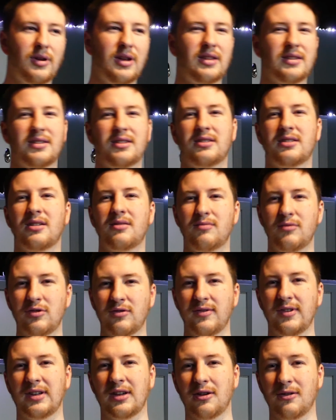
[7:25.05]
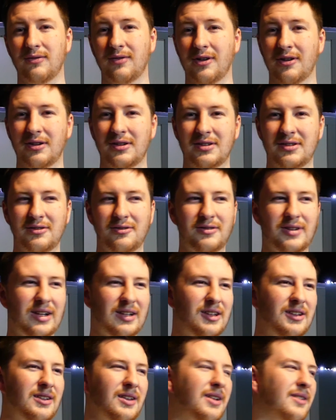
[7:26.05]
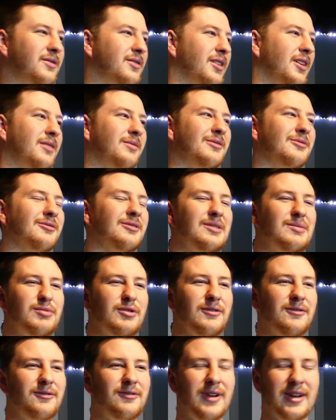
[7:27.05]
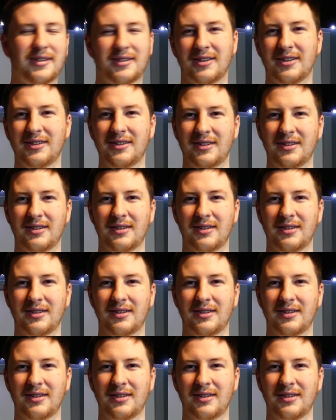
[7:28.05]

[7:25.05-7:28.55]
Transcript: and since I'm moving out very soon, I didn't have time to really perfect it,